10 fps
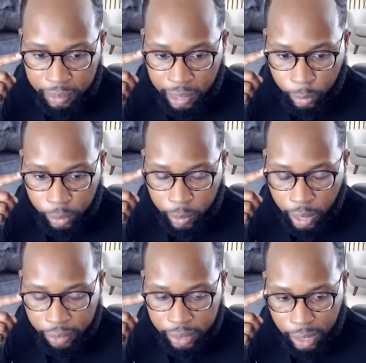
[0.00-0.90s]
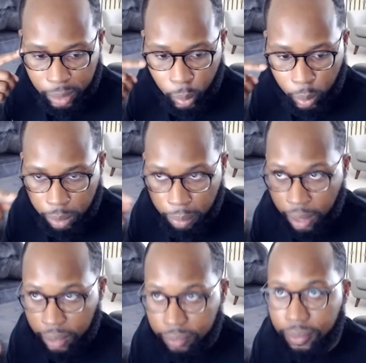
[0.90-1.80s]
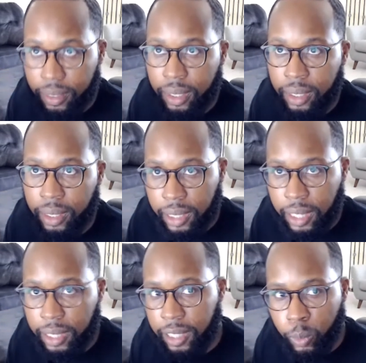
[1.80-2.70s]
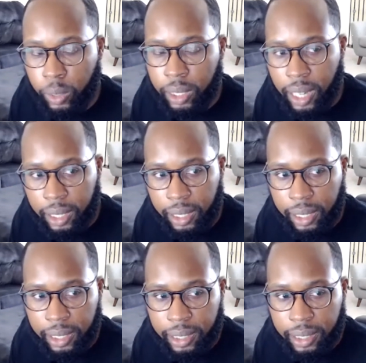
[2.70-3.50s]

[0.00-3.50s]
really gravitate towards about discussing it with colleagues.